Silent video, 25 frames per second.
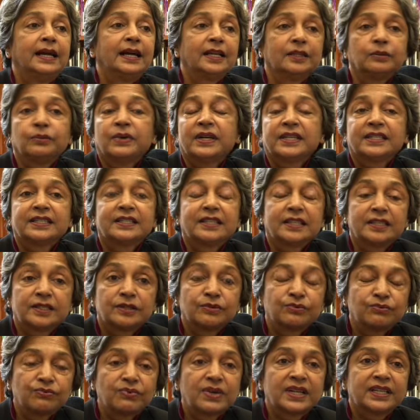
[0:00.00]
Otherwise, there's
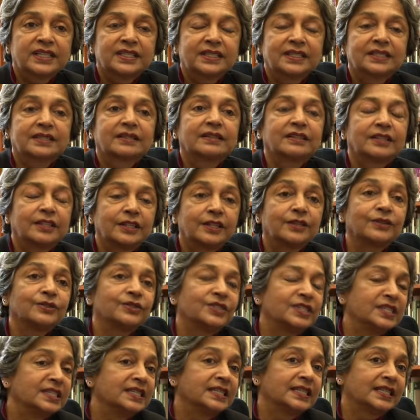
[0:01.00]
a risk that
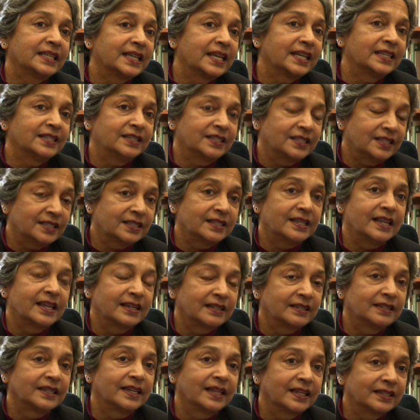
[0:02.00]
those indicators
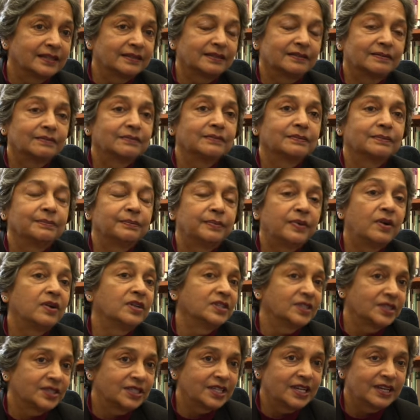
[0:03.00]
then get
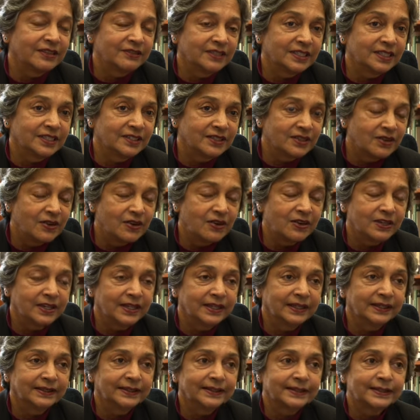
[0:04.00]
passed down as
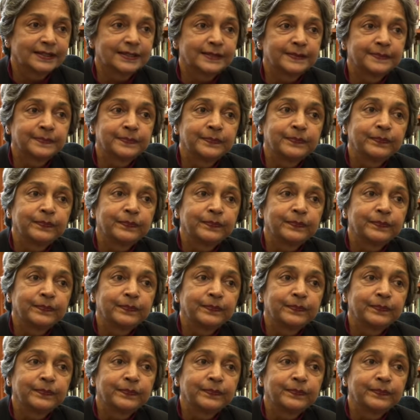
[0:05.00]
targets.